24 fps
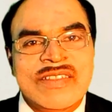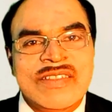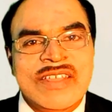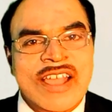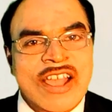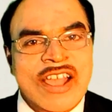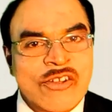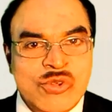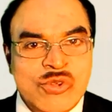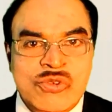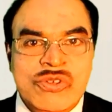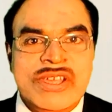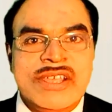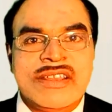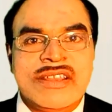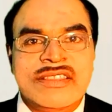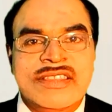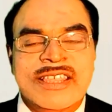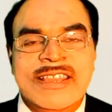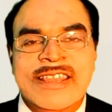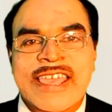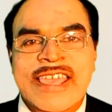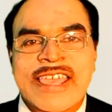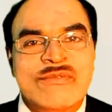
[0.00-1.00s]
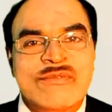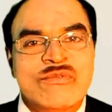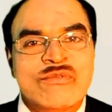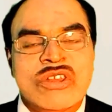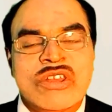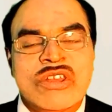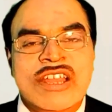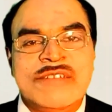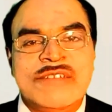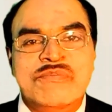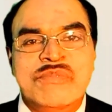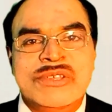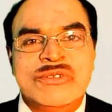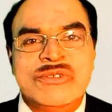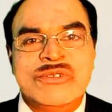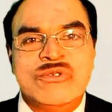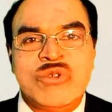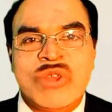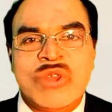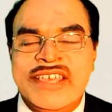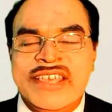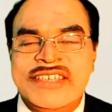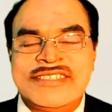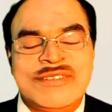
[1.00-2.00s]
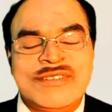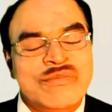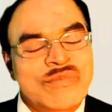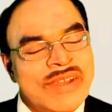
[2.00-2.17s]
However, the name will not be placed,